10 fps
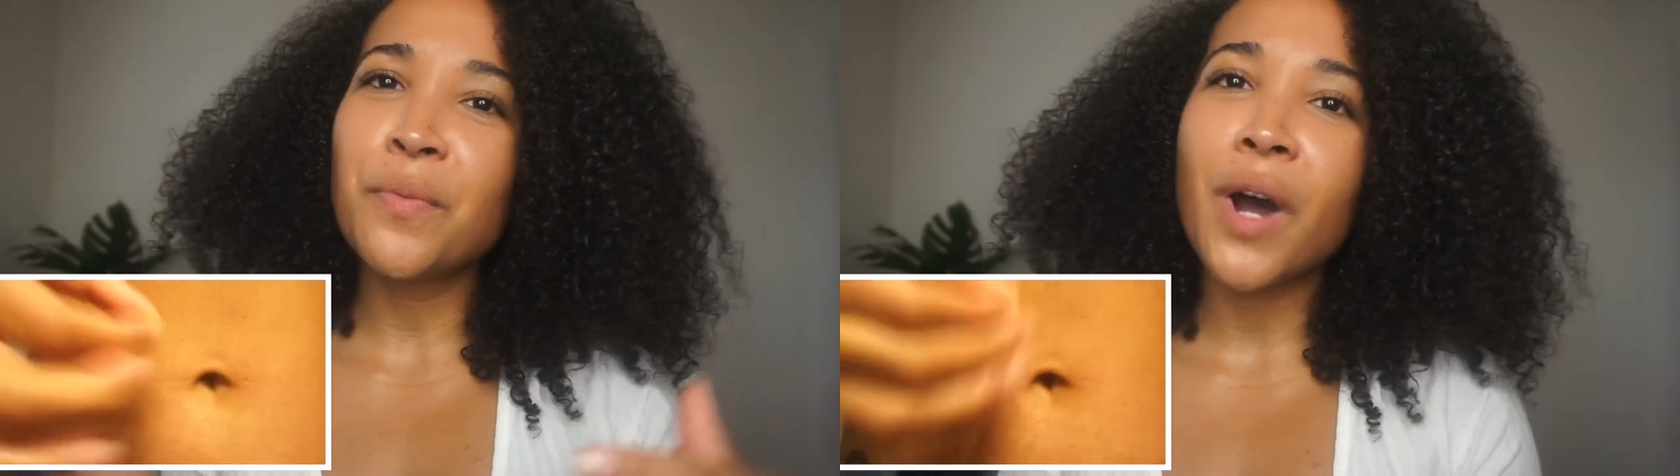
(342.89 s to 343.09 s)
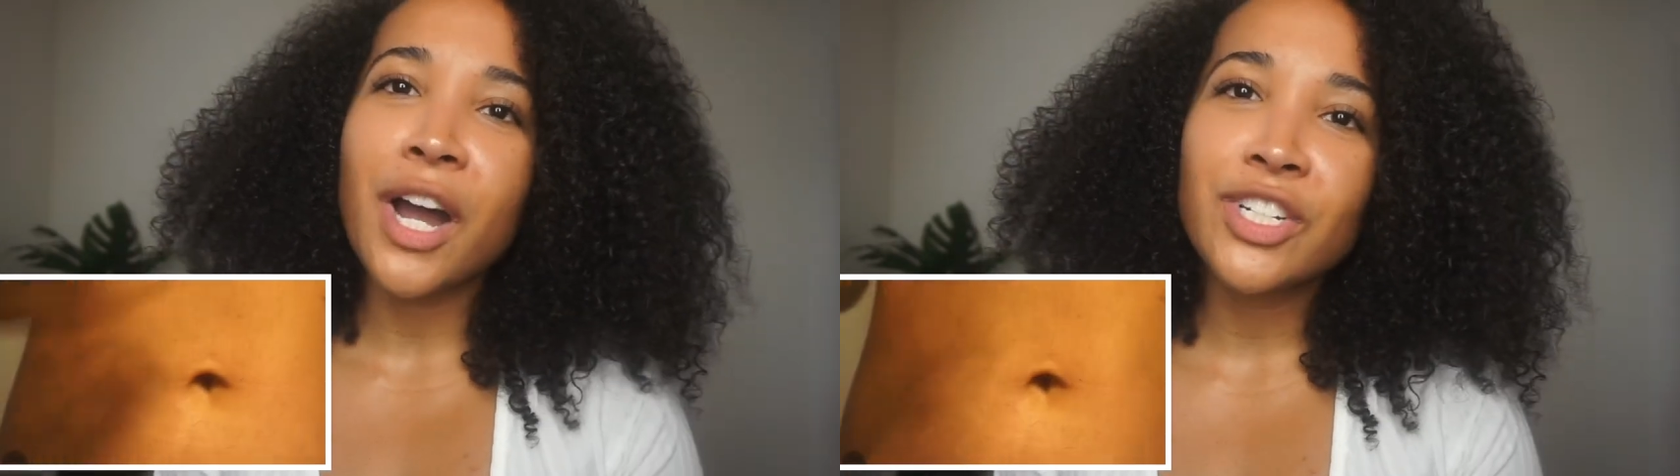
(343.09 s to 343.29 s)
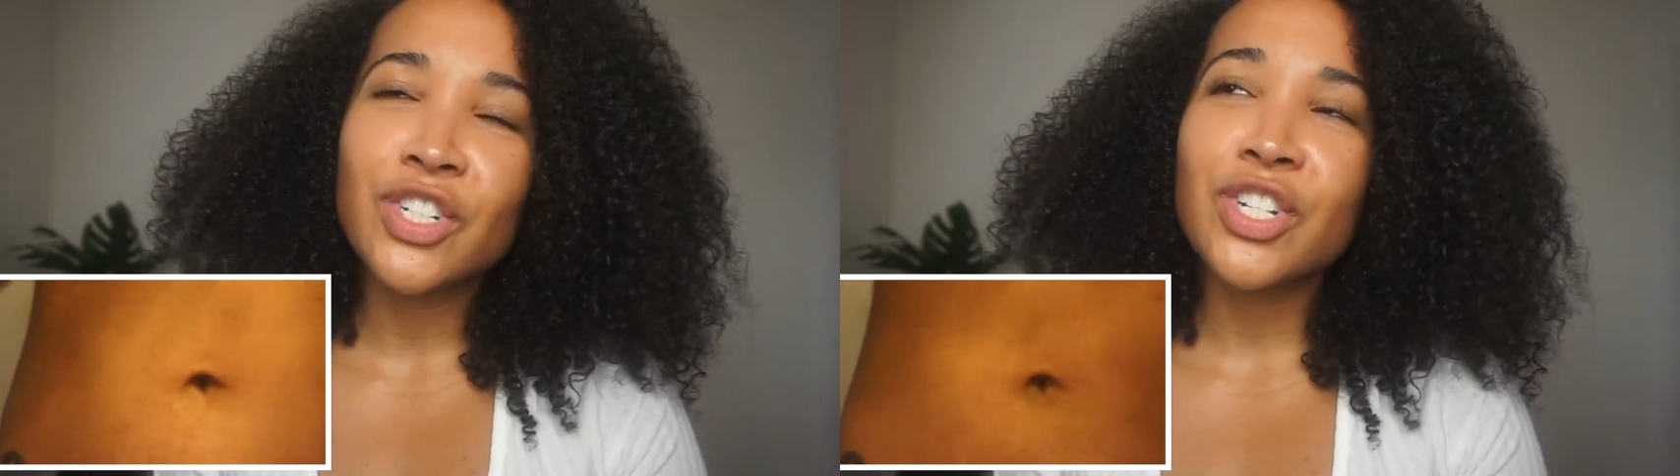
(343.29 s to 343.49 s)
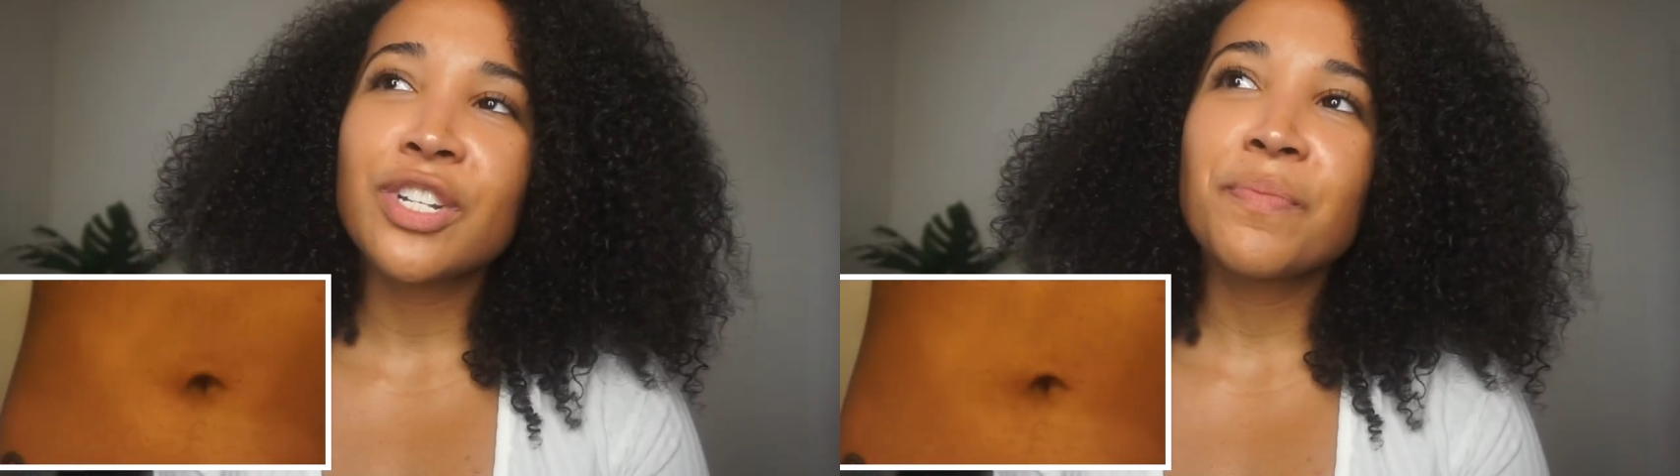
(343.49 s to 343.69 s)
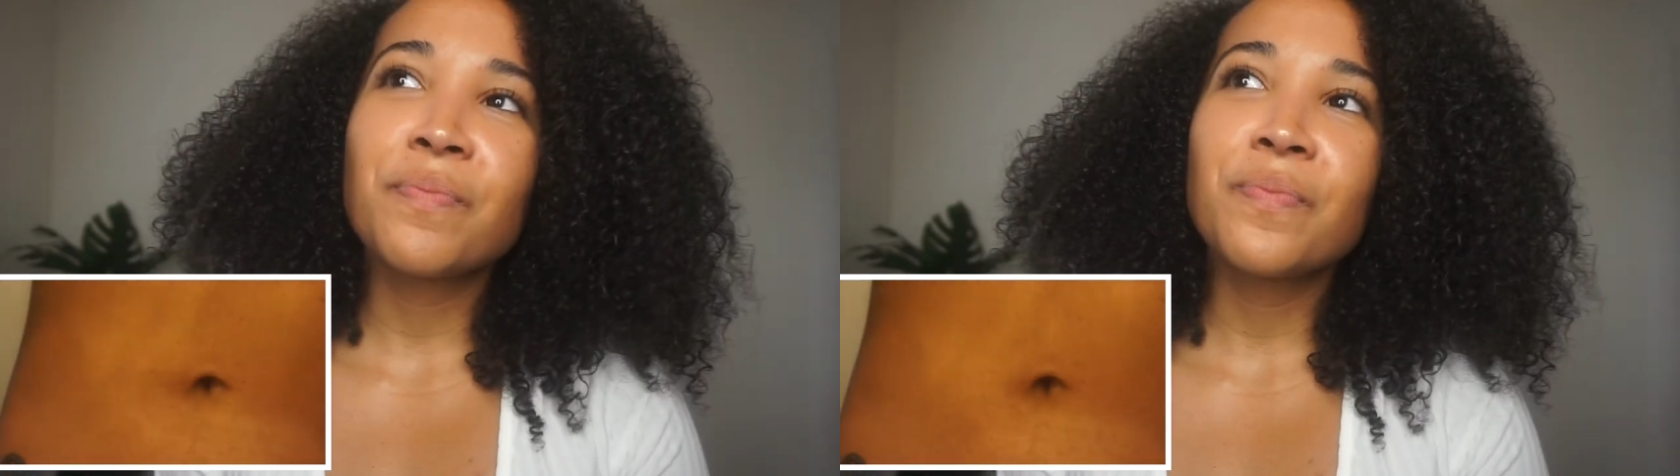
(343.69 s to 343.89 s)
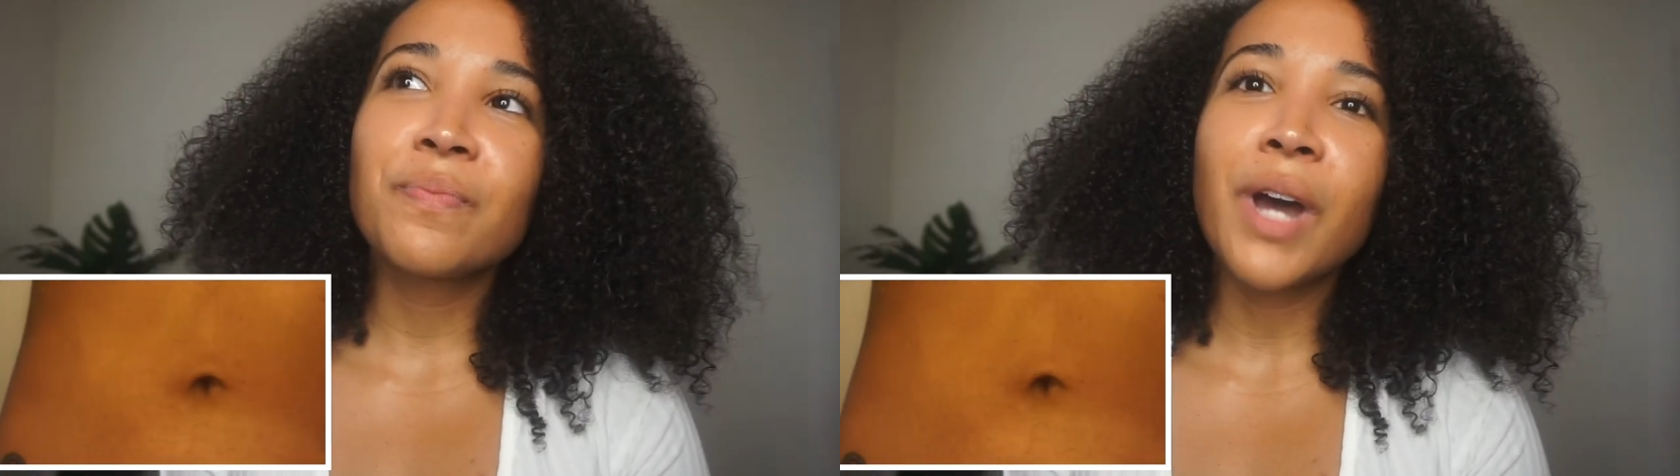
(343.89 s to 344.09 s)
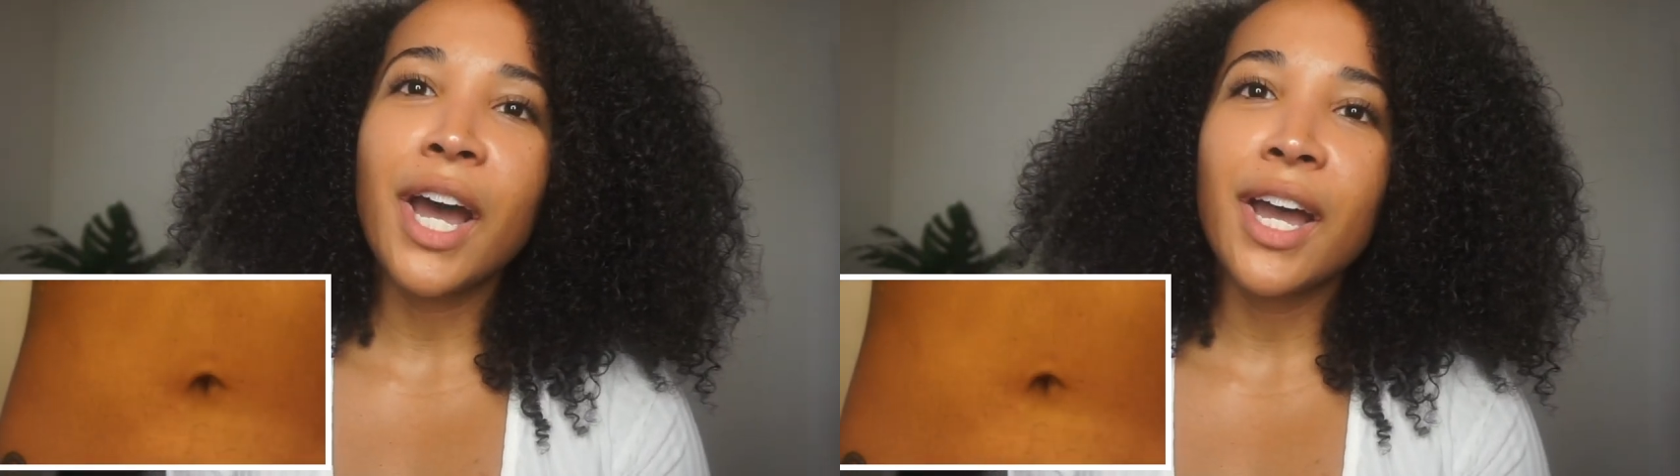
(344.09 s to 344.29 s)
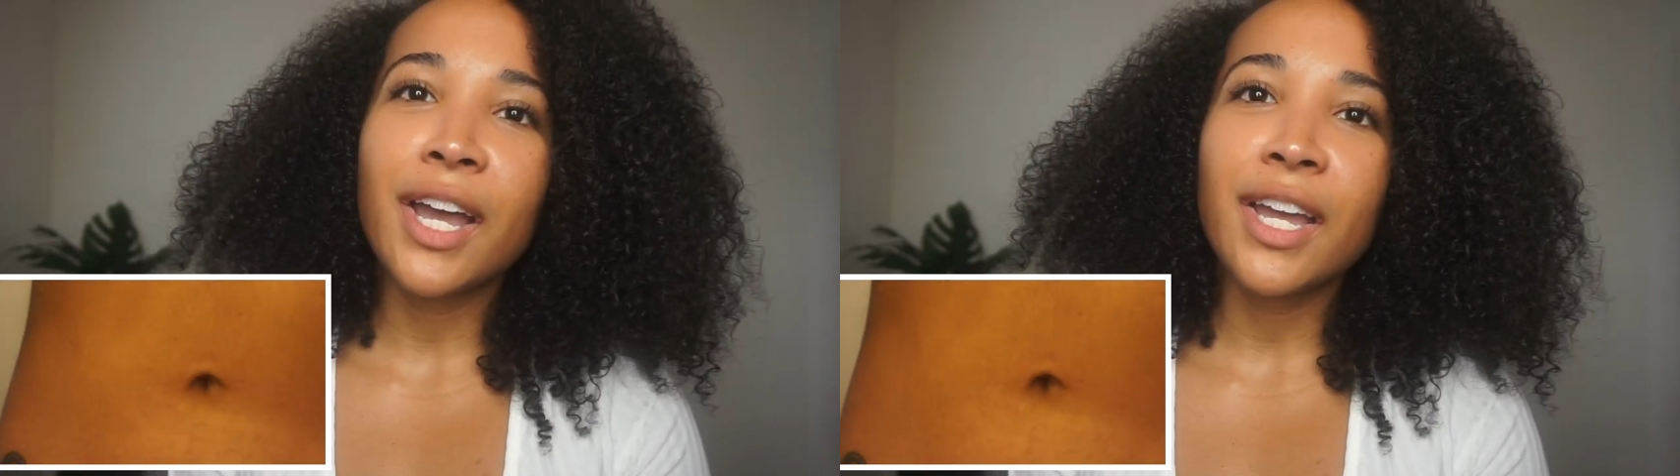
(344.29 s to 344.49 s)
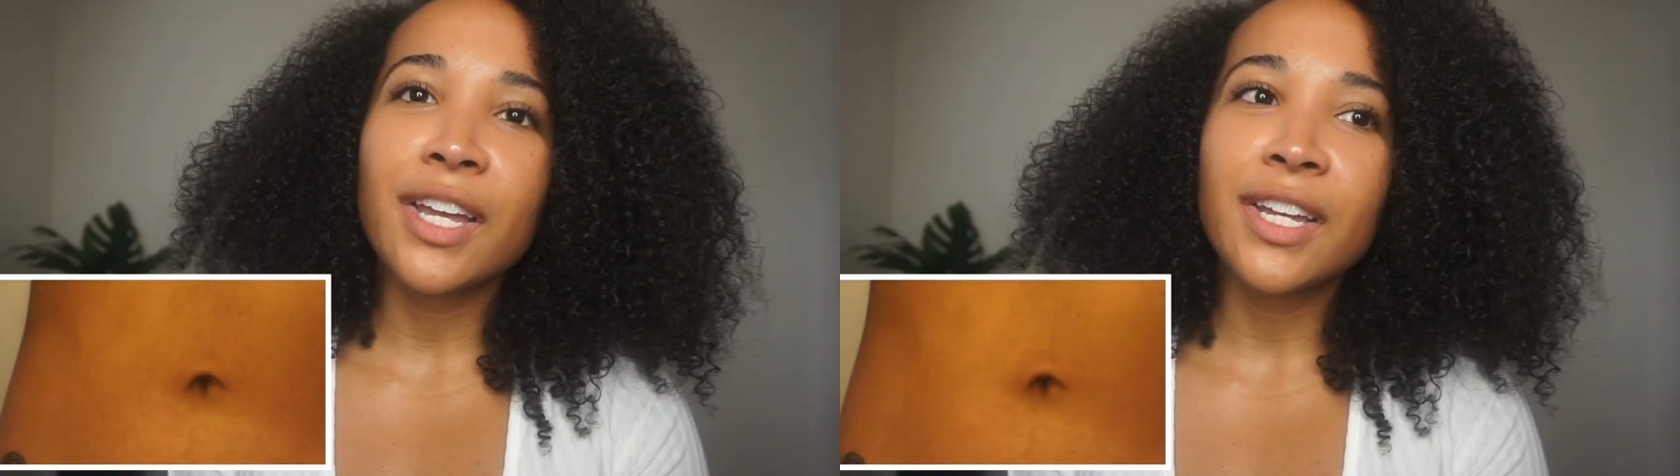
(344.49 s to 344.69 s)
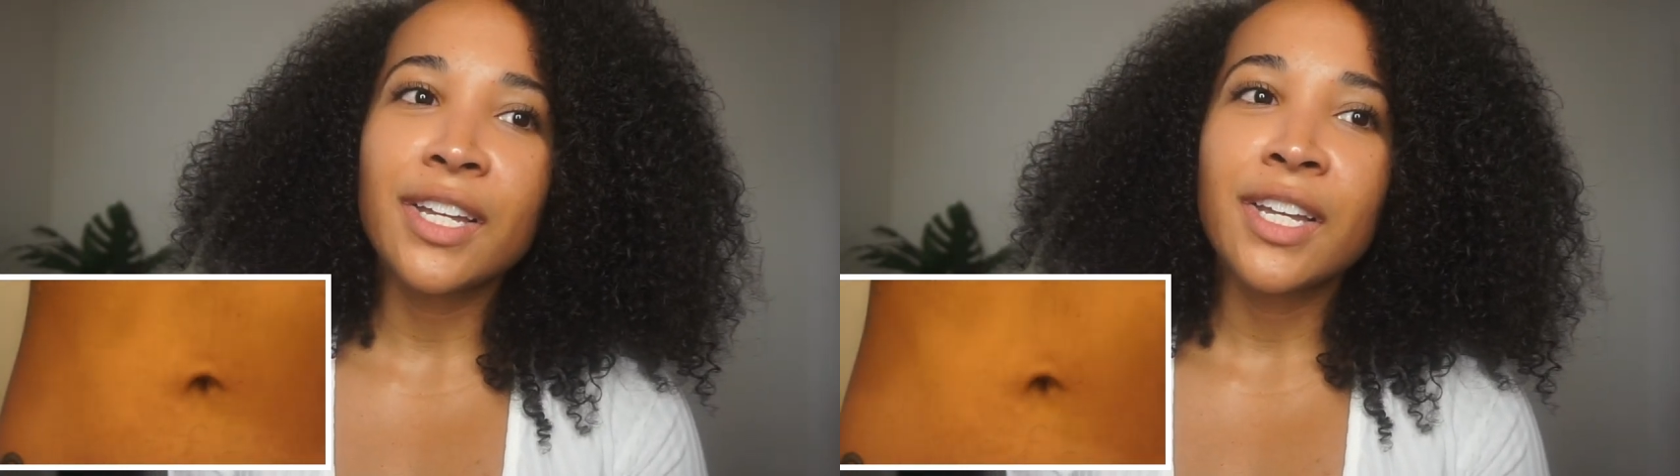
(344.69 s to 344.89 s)
watched
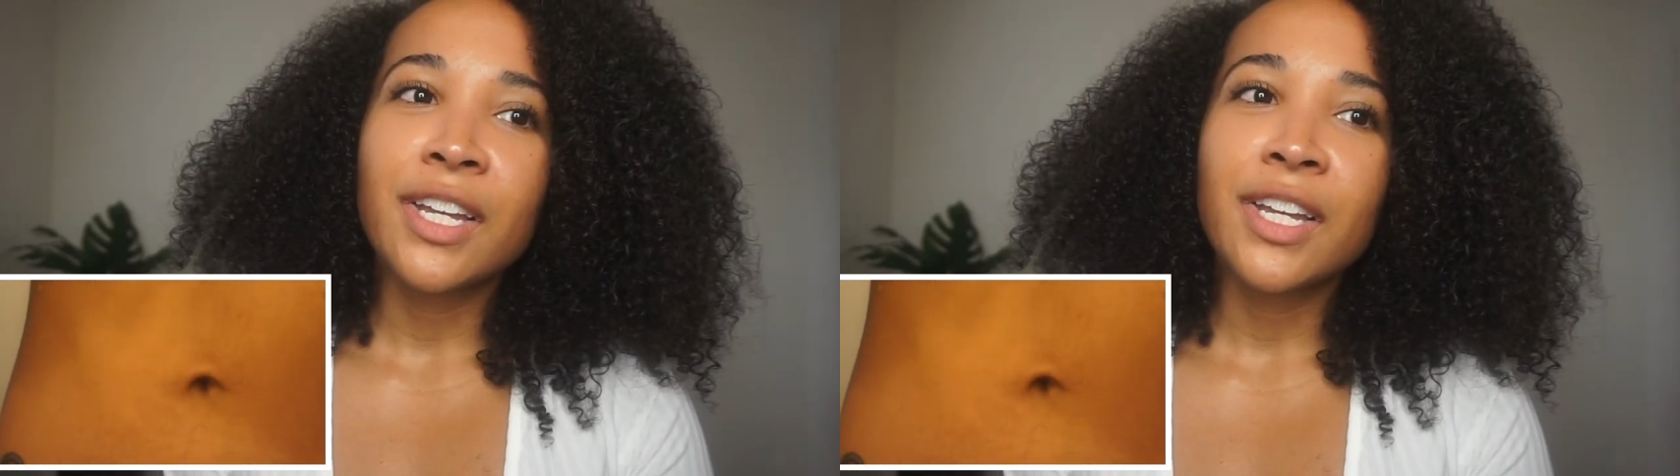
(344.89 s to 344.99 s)
my